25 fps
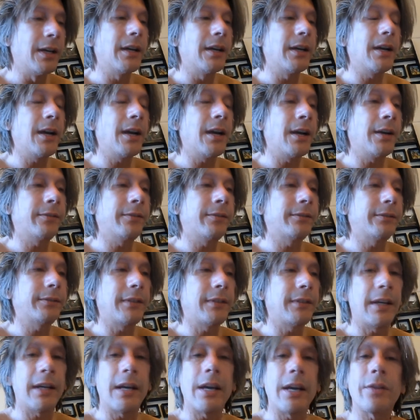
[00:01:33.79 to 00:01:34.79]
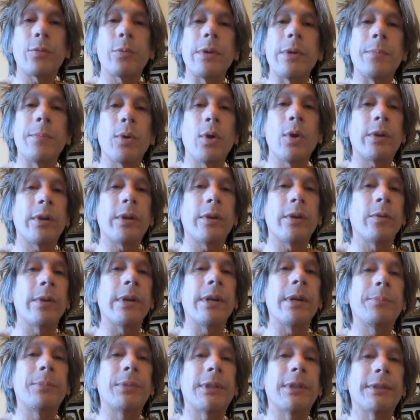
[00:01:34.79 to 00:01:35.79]
um, I got three broken
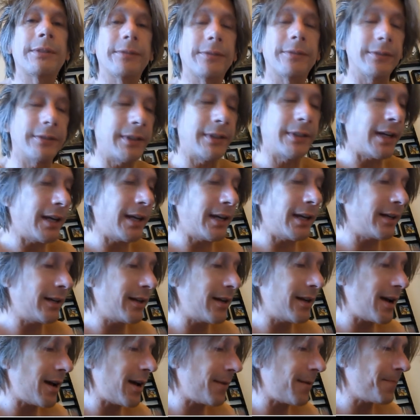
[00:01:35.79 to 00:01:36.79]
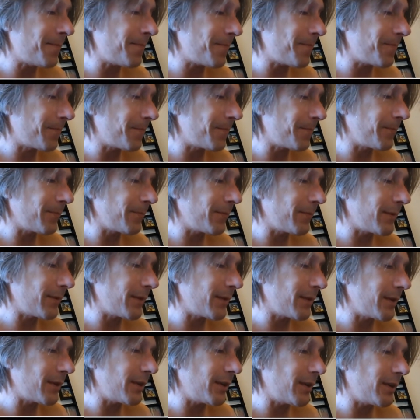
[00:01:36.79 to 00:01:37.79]
ribs, and uh,
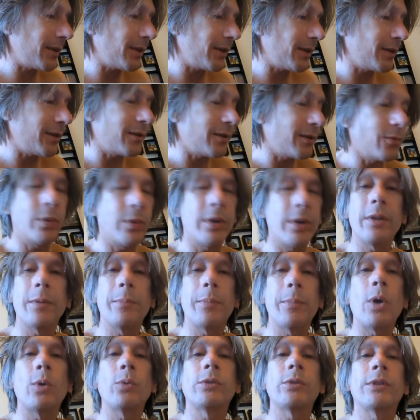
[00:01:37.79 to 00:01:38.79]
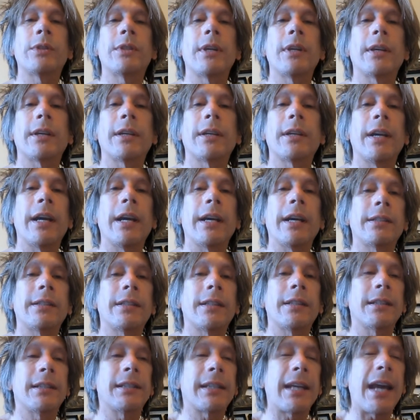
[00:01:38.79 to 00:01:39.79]
one of the bones that connects
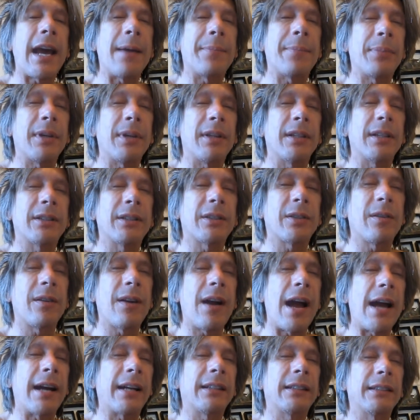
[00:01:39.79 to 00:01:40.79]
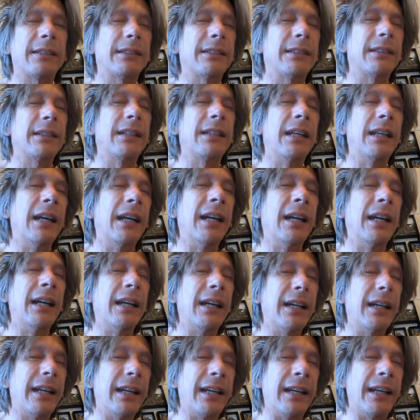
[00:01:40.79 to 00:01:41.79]
the scapula is cracked,
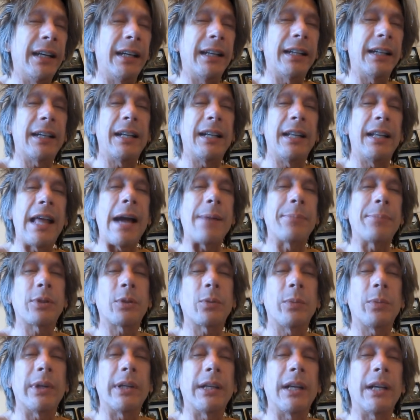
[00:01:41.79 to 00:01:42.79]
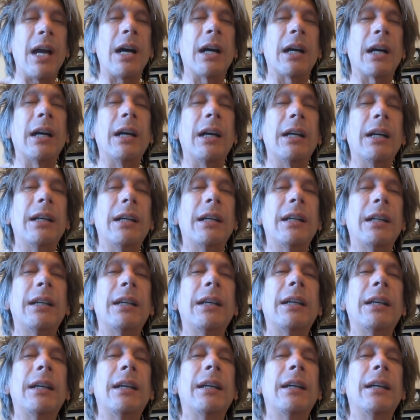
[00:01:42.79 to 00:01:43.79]
and it collapsed one lung,
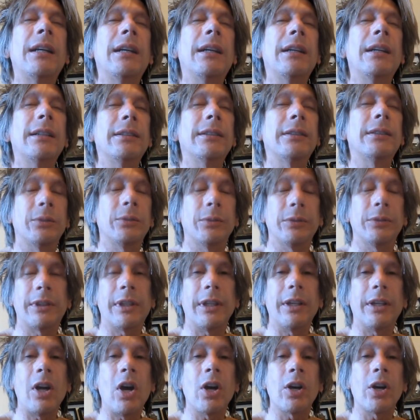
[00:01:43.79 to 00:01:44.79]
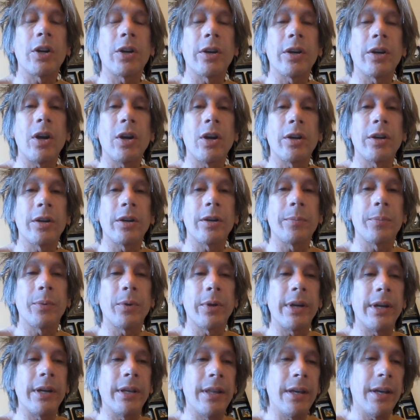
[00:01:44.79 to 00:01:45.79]
so it's getting harder and harder to
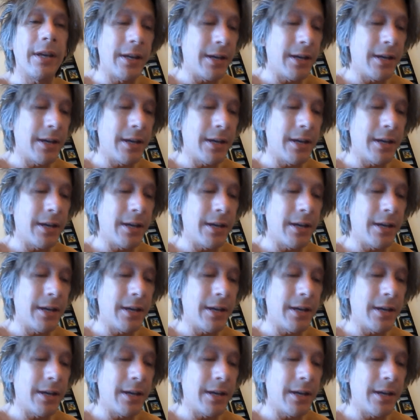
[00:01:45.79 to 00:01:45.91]
breathe.